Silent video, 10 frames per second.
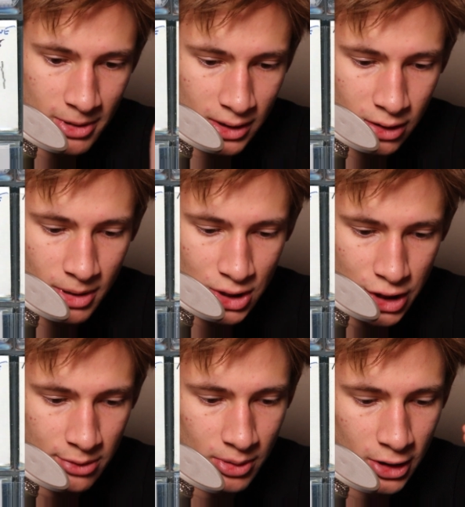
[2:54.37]
be a little bit
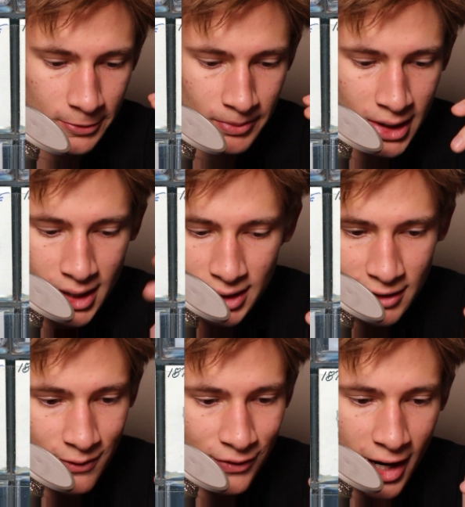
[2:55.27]
cheaper.
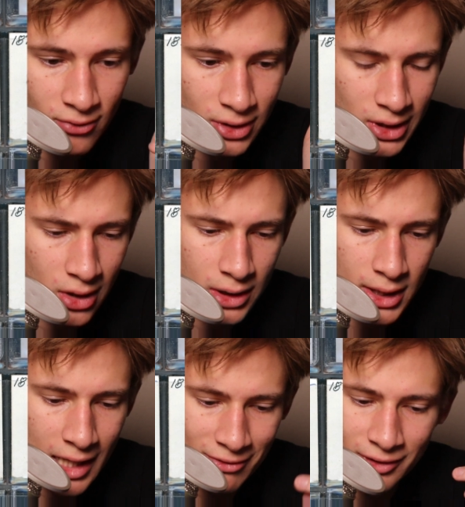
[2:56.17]
75 looks
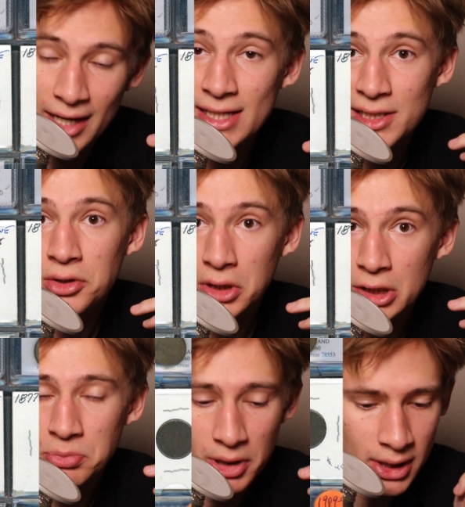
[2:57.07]
ugly. That Flying Eagle
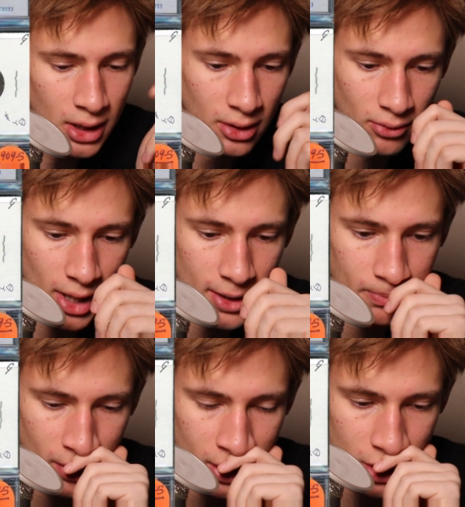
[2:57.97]
looks pretty good, right?
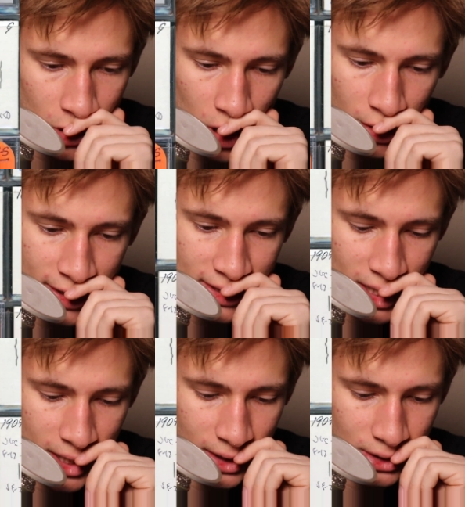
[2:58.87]
You know, all these
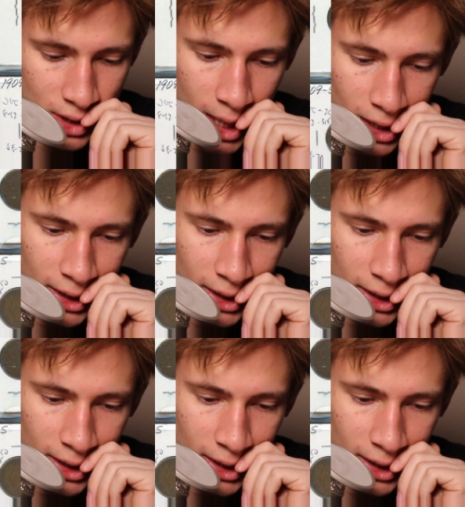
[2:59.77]
things, you kind